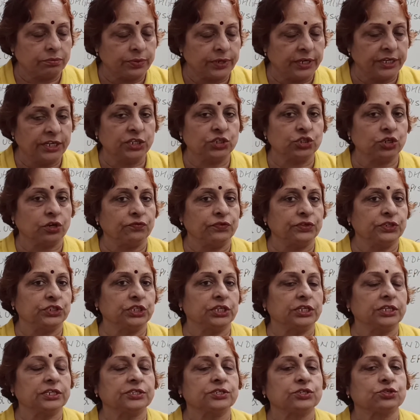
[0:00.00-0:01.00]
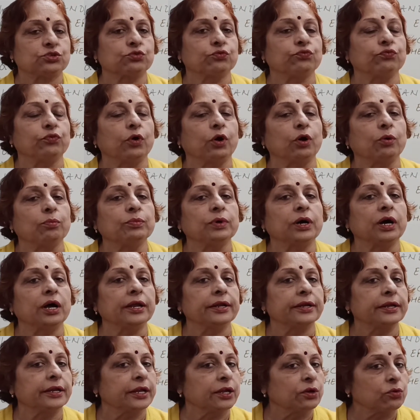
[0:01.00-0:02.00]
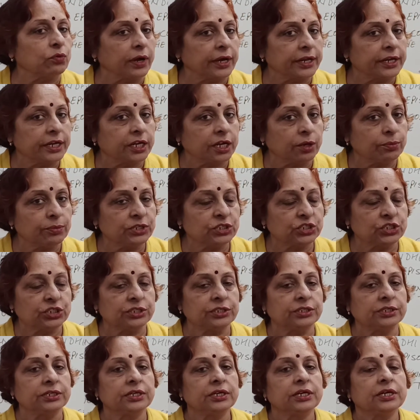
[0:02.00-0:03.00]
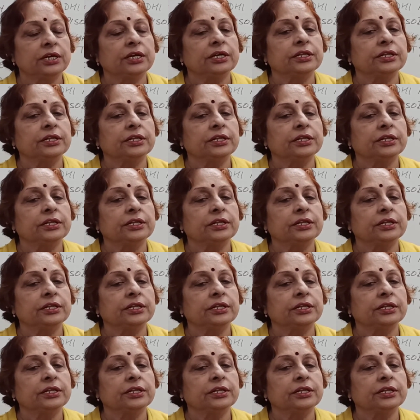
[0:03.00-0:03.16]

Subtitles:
British officials to form an inquiry commission.